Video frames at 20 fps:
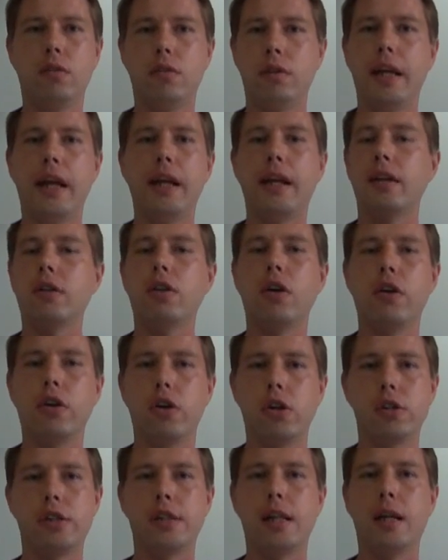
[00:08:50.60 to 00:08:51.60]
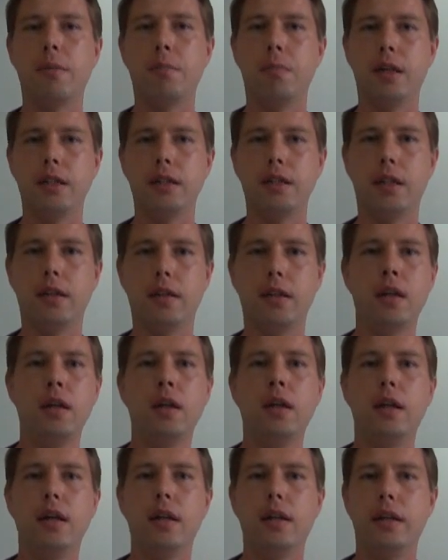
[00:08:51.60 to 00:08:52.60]
They're not going to cost that much, and
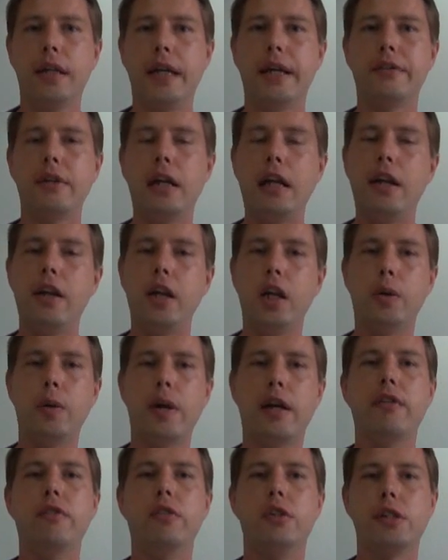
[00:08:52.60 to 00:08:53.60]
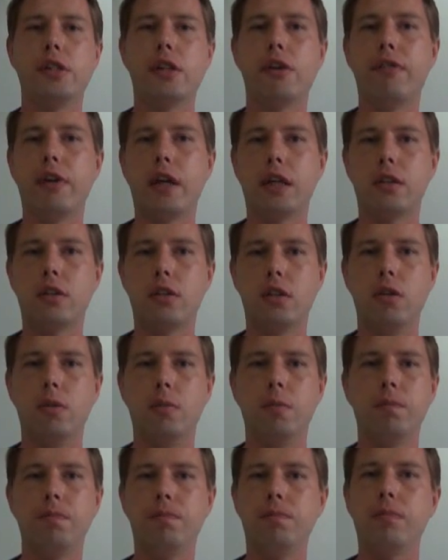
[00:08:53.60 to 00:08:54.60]
there are really no adverse effects,
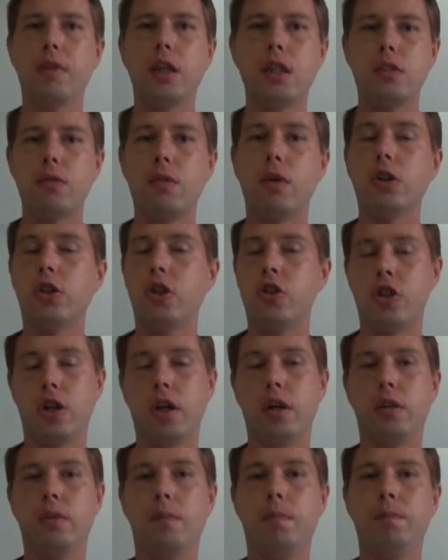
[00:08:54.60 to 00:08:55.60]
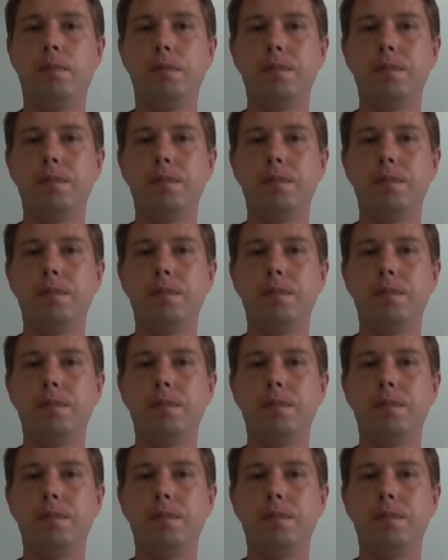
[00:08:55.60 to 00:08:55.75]
so it's worth a shot.